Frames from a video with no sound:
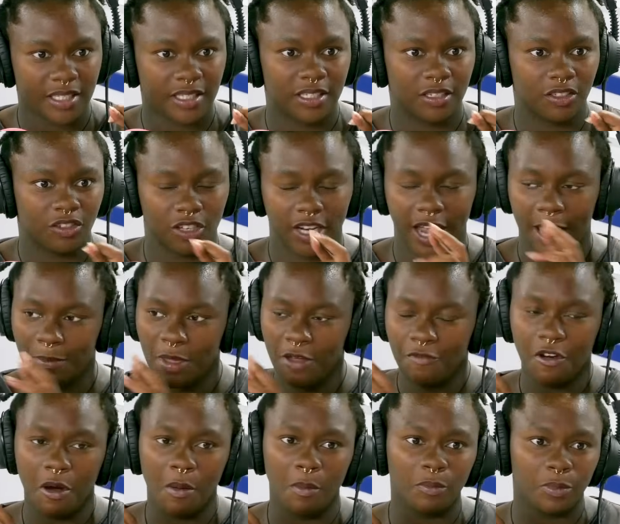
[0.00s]
Yes.
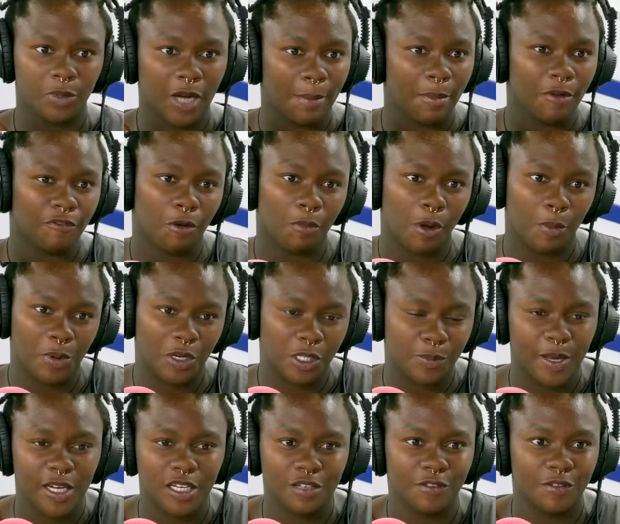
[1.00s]
Coming from a
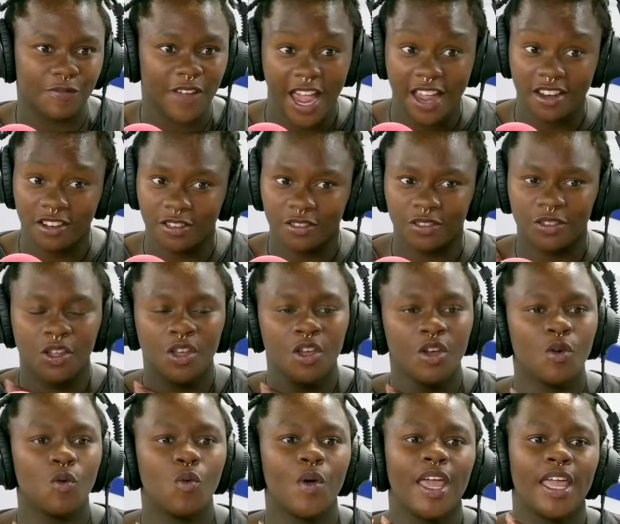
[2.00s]
perspective of Idols
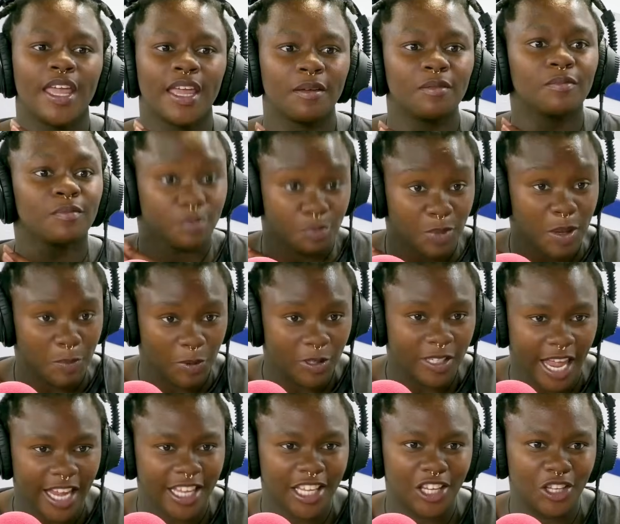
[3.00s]
where
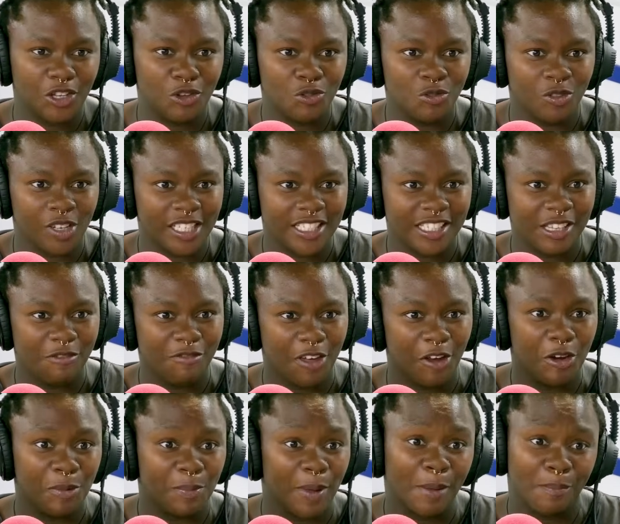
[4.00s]
people liking you is
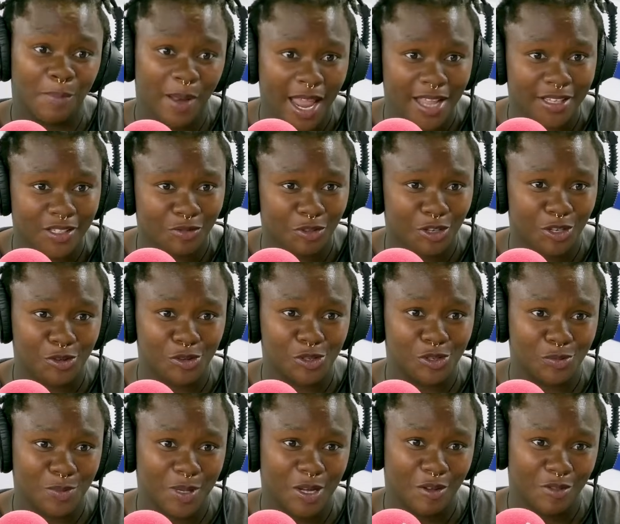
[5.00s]
a very big plus for
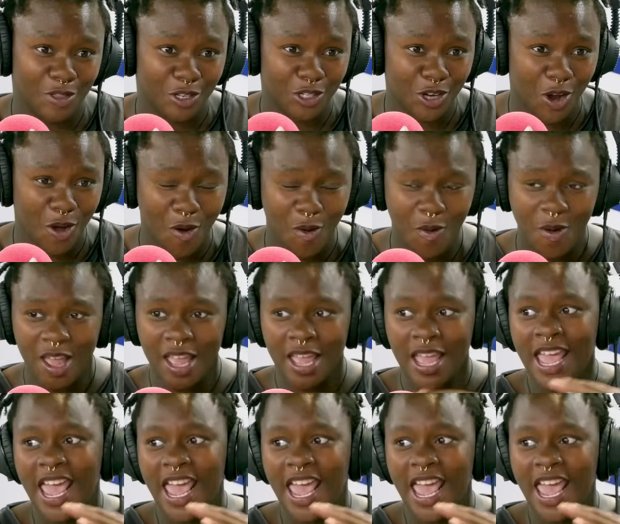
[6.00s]
you to be on the show.